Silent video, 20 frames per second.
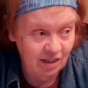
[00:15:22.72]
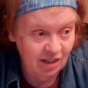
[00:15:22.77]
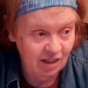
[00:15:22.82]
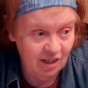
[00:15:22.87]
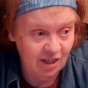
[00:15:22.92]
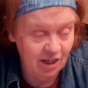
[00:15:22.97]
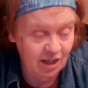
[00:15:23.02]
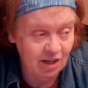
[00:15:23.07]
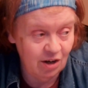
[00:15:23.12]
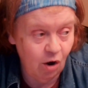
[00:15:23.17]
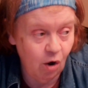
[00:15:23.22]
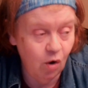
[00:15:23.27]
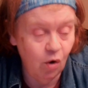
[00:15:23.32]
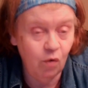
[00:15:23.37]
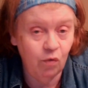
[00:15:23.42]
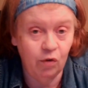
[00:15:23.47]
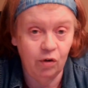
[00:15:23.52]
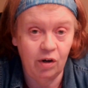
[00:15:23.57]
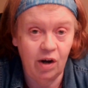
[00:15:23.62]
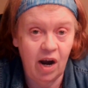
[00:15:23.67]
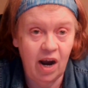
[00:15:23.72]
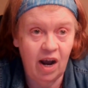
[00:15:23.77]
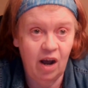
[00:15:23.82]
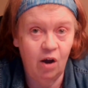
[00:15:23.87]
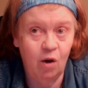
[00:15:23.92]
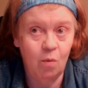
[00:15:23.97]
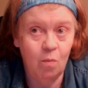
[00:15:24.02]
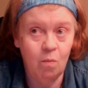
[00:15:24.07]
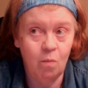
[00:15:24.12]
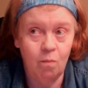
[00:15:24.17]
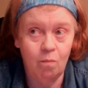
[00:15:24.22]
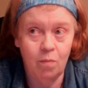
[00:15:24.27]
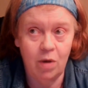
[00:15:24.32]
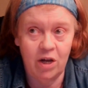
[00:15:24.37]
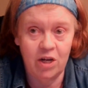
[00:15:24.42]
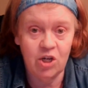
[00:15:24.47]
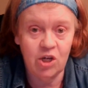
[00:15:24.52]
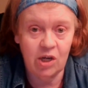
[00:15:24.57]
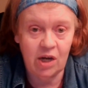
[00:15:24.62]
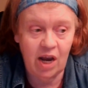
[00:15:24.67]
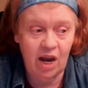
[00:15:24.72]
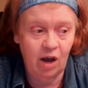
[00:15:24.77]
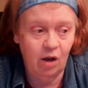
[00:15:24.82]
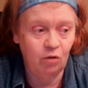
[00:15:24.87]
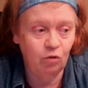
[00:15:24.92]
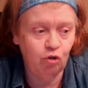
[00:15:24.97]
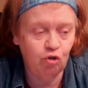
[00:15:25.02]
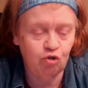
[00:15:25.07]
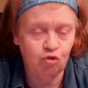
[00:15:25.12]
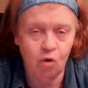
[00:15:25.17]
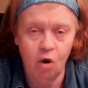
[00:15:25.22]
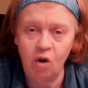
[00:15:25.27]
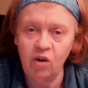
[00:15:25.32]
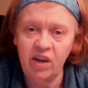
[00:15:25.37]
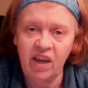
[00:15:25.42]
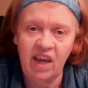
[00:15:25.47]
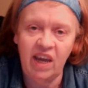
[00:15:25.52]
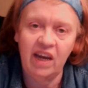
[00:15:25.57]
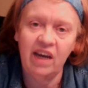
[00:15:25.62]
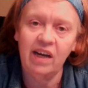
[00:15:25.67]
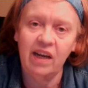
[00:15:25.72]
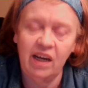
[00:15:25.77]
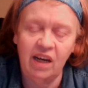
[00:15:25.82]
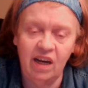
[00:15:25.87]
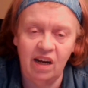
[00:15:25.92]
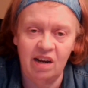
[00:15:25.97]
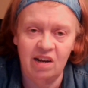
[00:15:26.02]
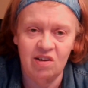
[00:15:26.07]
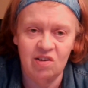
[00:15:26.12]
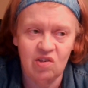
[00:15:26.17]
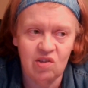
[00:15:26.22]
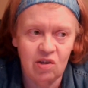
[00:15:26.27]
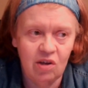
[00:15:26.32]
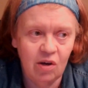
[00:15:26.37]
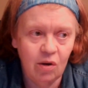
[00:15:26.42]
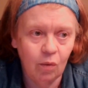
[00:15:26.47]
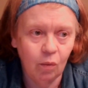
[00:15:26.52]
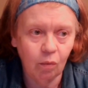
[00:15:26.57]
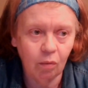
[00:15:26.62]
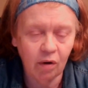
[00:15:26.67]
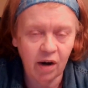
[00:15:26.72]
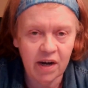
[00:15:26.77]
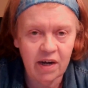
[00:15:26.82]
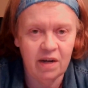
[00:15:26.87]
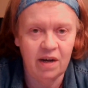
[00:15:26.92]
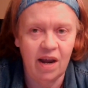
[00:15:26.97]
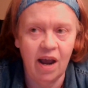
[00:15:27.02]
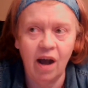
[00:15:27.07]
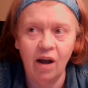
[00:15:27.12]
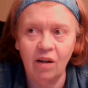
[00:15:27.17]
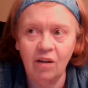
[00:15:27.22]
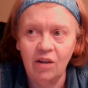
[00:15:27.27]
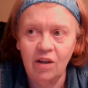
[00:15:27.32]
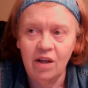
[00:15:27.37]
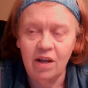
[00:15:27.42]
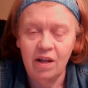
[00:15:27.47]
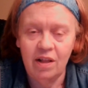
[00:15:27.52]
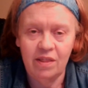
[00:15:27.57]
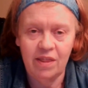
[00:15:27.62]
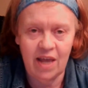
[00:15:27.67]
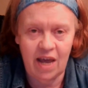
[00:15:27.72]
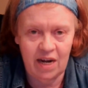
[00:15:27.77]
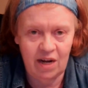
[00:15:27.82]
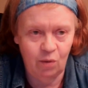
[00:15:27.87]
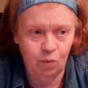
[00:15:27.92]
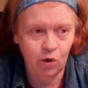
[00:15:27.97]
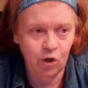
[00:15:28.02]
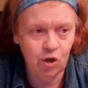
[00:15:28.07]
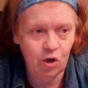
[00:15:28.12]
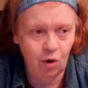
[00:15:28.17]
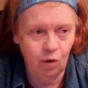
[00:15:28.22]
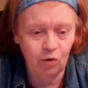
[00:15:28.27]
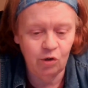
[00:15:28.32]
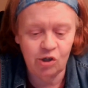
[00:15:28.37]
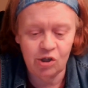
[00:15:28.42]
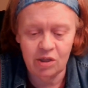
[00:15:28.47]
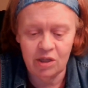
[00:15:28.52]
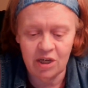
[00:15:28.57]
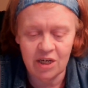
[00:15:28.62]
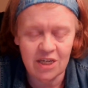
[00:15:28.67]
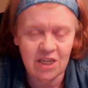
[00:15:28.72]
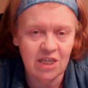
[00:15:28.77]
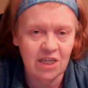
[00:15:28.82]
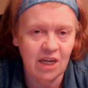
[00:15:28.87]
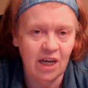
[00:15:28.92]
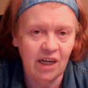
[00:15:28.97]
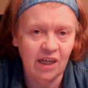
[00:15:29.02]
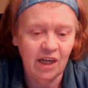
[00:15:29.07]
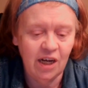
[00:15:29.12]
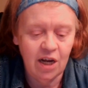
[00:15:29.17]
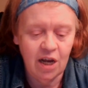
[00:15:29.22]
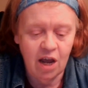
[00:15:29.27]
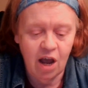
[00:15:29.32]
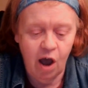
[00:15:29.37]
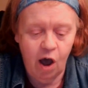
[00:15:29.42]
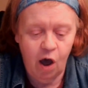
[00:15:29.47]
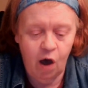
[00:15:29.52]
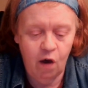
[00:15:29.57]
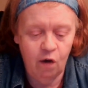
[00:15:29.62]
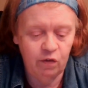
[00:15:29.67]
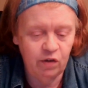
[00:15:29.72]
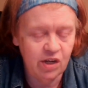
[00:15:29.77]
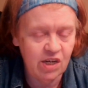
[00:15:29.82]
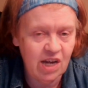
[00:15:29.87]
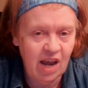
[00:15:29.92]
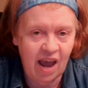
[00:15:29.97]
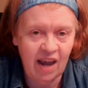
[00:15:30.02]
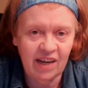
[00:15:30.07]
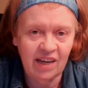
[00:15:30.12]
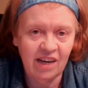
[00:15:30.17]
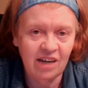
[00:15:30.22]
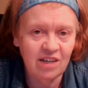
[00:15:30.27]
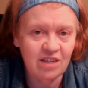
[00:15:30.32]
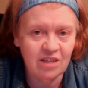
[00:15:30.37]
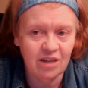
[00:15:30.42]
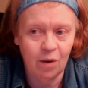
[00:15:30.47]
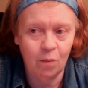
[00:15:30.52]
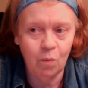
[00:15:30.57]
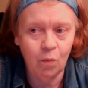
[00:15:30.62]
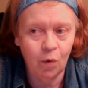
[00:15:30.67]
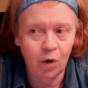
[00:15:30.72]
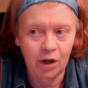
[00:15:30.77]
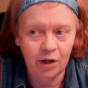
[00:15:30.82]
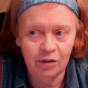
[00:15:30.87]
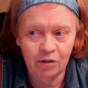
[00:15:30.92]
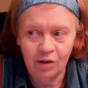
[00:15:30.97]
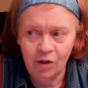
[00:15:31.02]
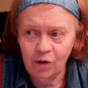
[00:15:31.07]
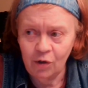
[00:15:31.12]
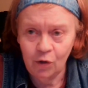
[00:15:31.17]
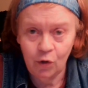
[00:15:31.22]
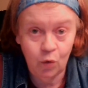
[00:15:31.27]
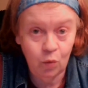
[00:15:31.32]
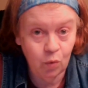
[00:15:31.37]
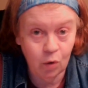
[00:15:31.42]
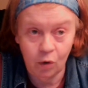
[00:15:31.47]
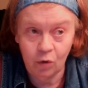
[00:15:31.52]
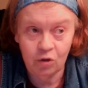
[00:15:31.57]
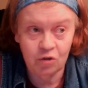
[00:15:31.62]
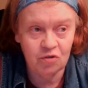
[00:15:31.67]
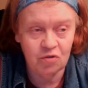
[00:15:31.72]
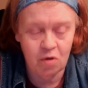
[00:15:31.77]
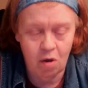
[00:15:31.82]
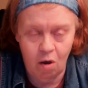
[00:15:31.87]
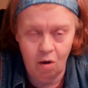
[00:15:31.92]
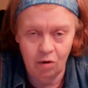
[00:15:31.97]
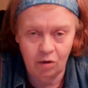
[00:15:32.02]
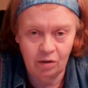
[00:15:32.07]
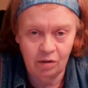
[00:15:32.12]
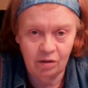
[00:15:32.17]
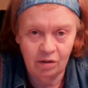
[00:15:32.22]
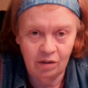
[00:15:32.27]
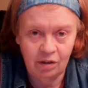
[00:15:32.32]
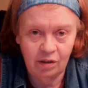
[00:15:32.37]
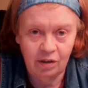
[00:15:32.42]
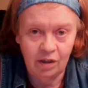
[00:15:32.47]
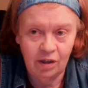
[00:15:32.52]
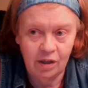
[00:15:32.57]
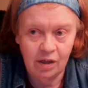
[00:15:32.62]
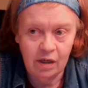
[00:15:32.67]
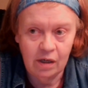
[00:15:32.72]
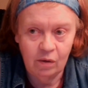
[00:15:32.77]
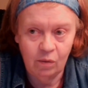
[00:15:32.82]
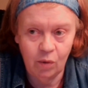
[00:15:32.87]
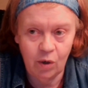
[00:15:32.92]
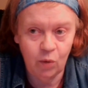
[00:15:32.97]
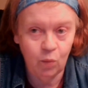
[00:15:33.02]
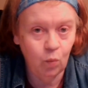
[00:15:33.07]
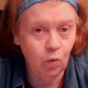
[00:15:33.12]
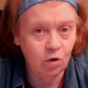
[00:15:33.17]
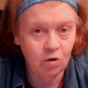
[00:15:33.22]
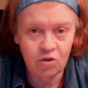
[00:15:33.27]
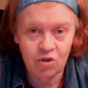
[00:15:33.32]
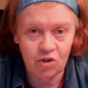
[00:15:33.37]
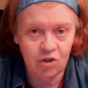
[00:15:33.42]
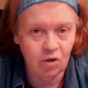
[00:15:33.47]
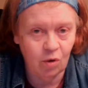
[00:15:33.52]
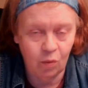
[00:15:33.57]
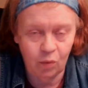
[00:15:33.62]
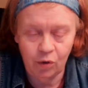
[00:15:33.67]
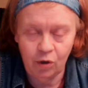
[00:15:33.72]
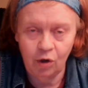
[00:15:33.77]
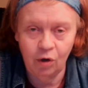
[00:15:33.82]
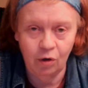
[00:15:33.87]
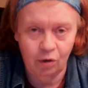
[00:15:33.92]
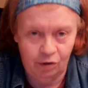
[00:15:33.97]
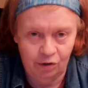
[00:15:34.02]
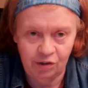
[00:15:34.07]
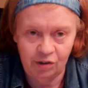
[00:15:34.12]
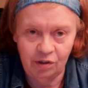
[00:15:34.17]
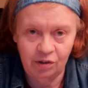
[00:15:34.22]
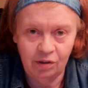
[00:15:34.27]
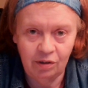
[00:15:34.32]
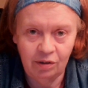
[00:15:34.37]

get over how strong hate is right now, that it would go to the extent of attacking someone who wrote a song, when words don't hurt.